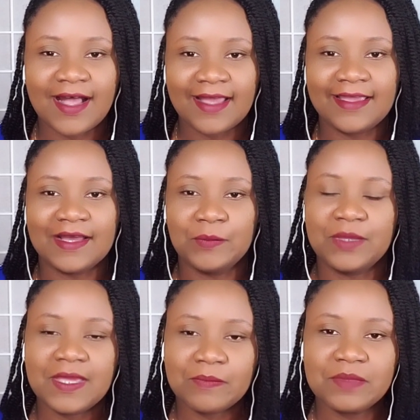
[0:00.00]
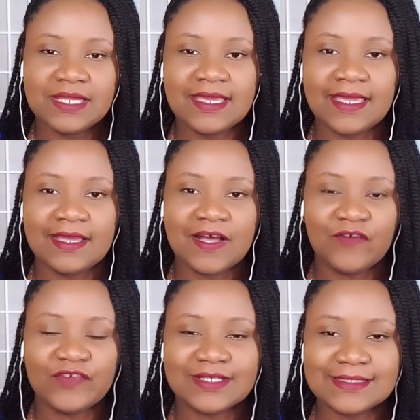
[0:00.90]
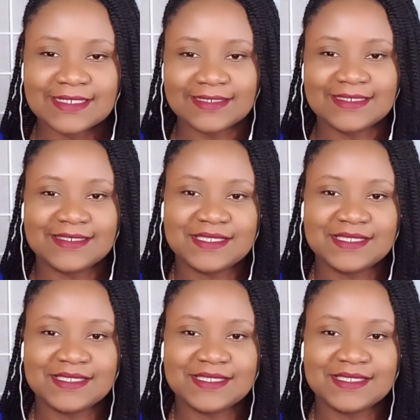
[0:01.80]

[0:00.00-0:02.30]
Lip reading: I am Kimberly King of Consulting